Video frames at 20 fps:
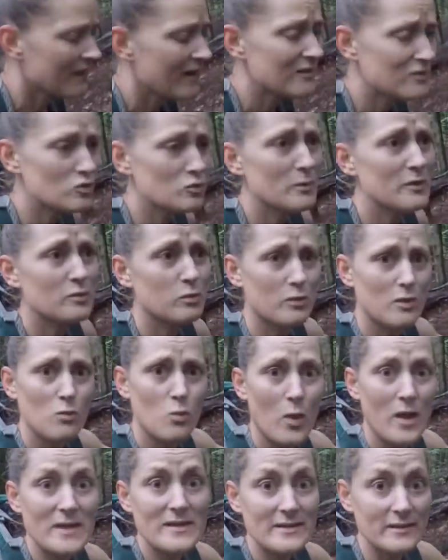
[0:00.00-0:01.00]
that's almost what
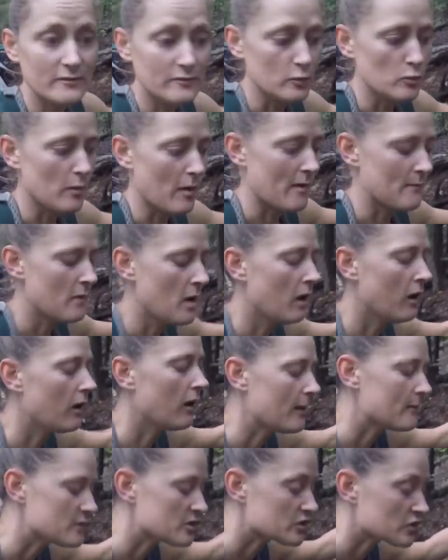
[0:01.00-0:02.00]
I'm waiting for. I'm
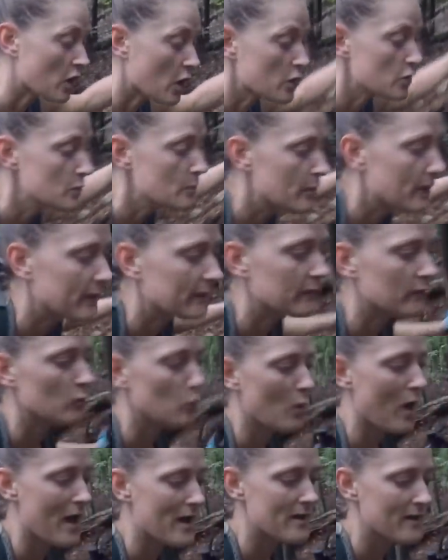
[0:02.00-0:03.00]
I'm just hoping that
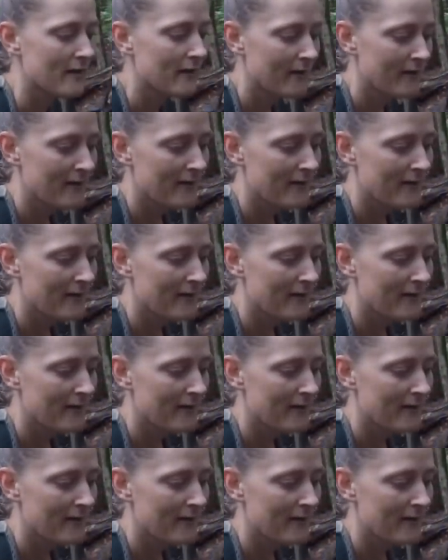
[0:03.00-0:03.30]
when